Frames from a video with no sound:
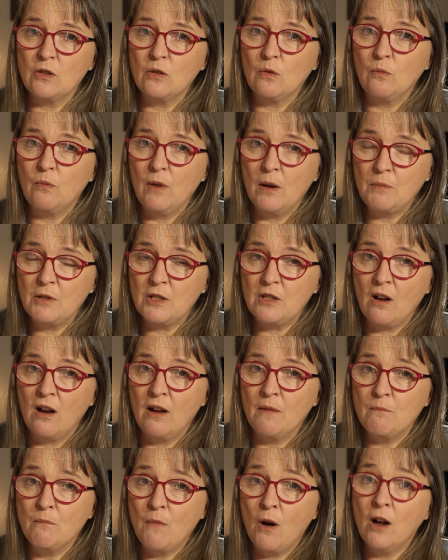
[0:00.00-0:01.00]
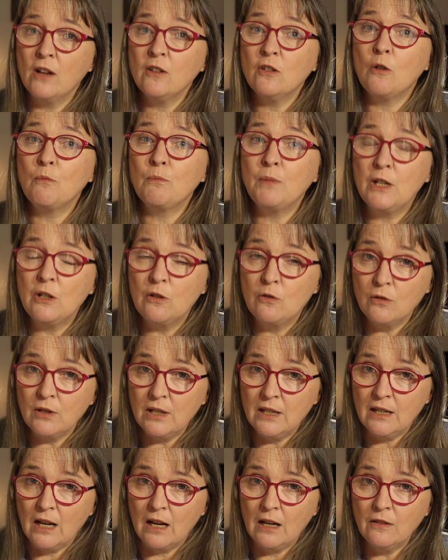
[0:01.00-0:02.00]
the website might not be good
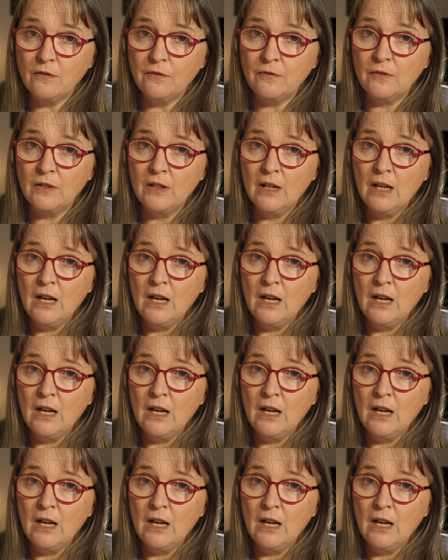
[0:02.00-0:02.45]
enough